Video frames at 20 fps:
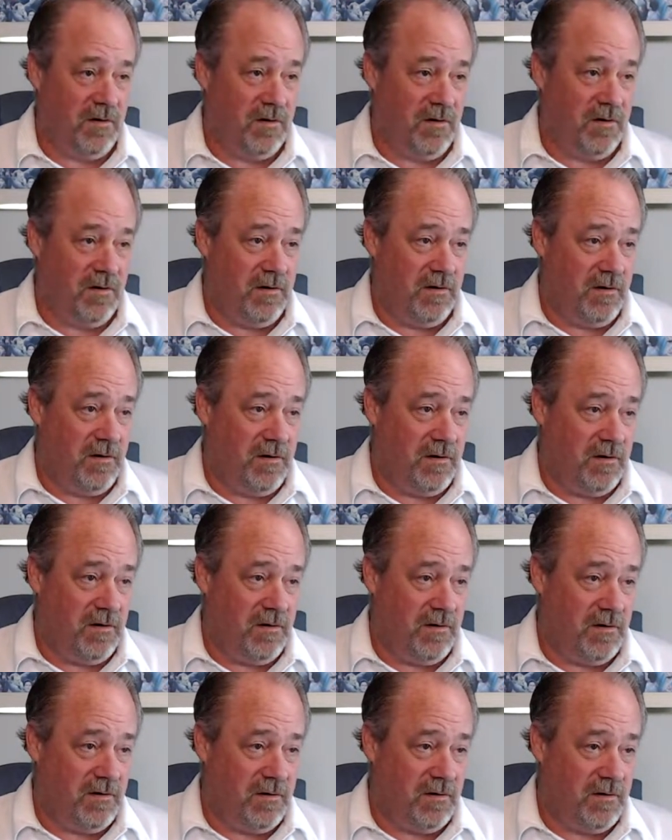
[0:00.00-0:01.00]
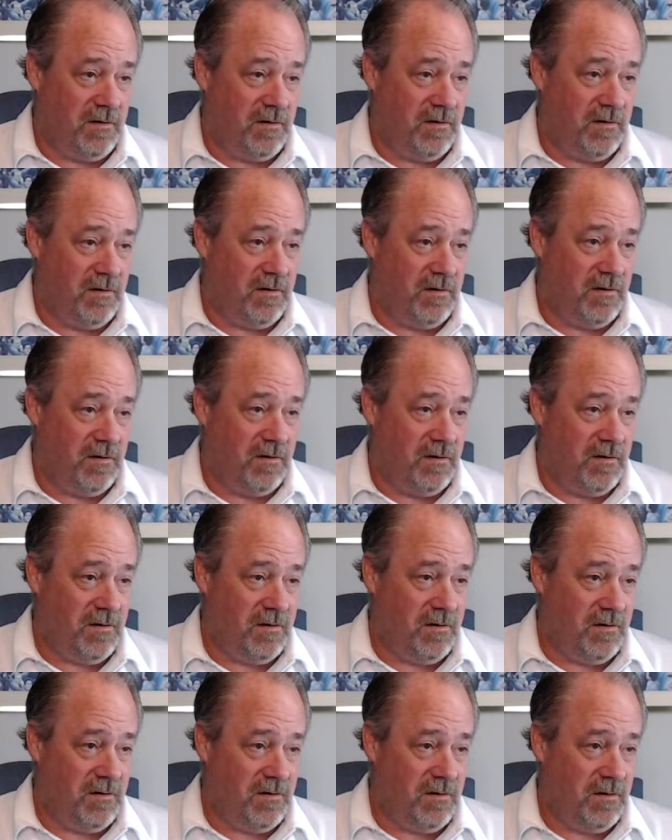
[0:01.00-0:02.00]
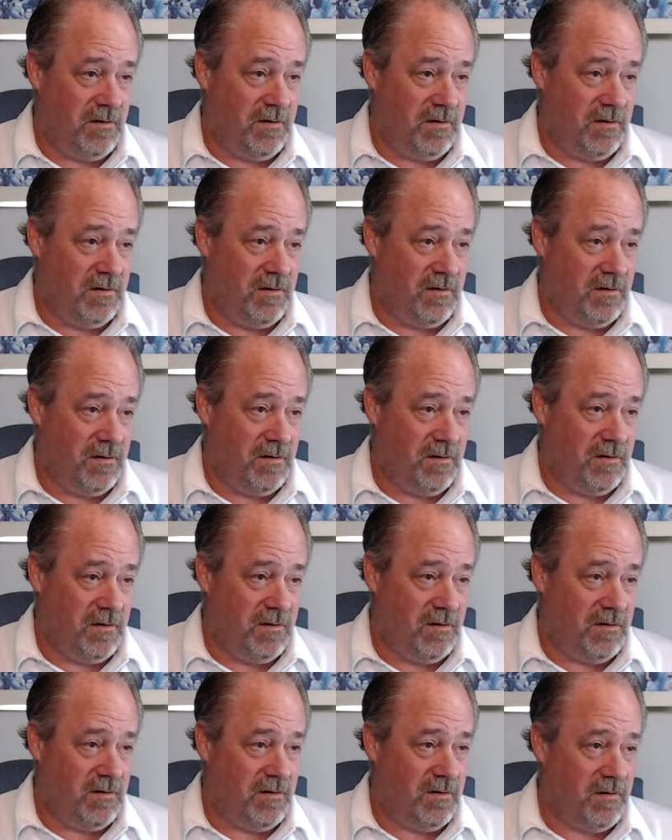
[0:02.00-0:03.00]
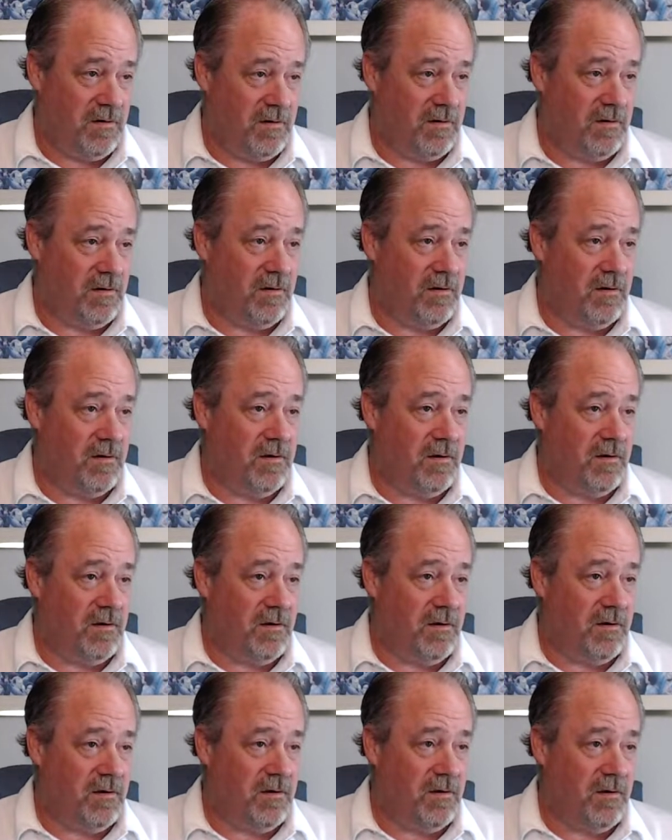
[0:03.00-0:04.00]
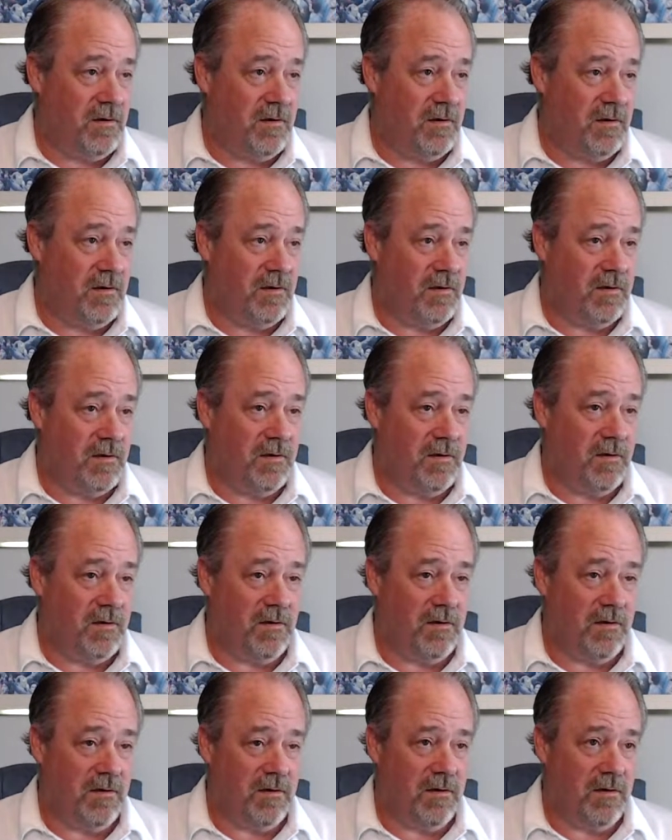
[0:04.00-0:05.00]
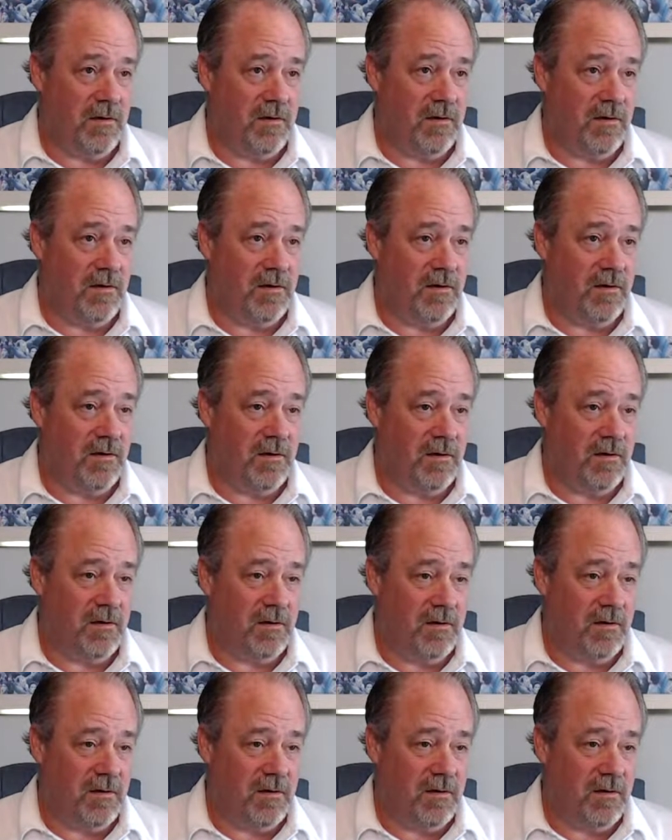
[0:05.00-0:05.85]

No one is speaking in this clip.